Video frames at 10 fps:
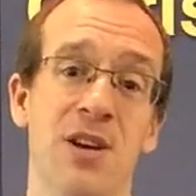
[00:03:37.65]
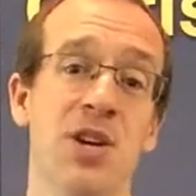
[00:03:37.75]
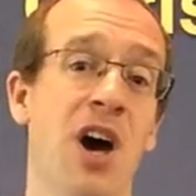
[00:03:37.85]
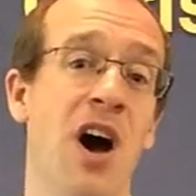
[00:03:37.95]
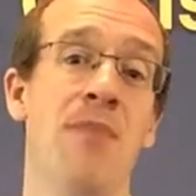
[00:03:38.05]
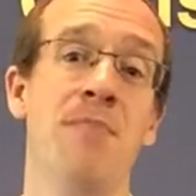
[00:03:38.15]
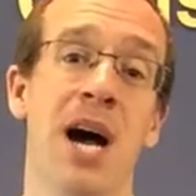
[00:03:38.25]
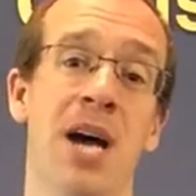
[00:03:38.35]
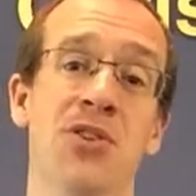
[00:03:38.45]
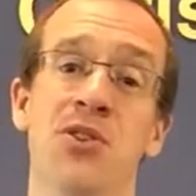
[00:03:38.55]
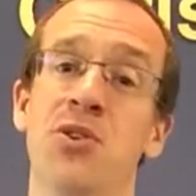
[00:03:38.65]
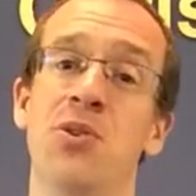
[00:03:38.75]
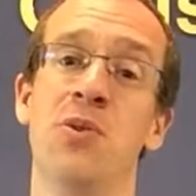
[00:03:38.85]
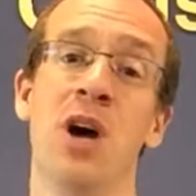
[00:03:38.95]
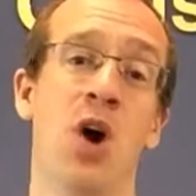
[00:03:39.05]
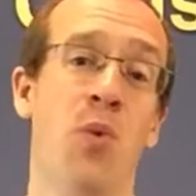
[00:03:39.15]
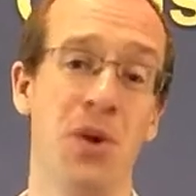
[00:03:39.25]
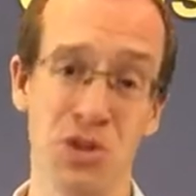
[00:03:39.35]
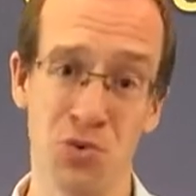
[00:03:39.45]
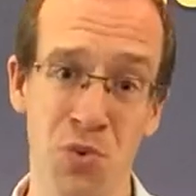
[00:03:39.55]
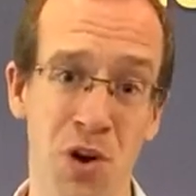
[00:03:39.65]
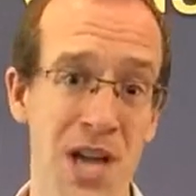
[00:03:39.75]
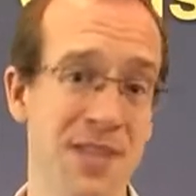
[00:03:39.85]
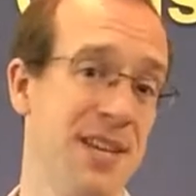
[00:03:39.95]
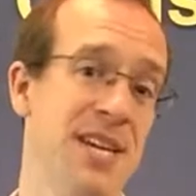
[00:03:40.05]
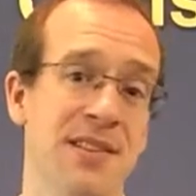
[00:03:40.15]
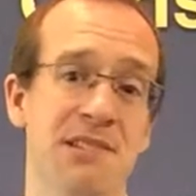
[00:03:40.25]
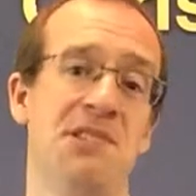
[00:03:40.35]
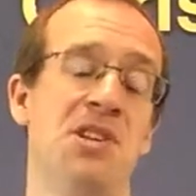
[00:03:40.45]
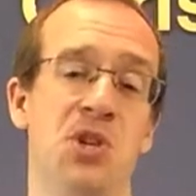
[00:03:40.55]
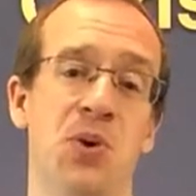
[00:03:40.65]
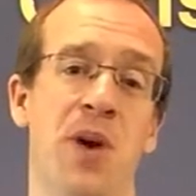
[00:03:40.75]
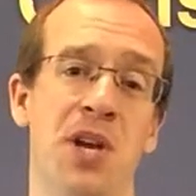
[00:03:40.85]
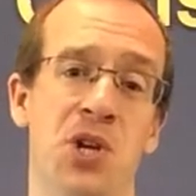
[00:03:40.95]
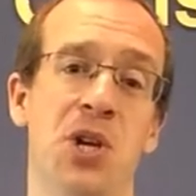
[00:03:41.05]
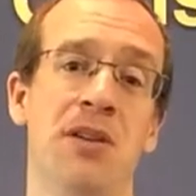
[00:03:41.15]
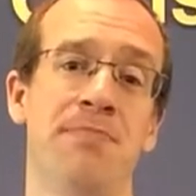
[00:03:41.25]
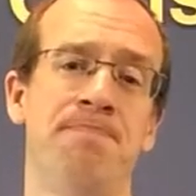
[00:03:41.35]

Come and do what is right in this situation."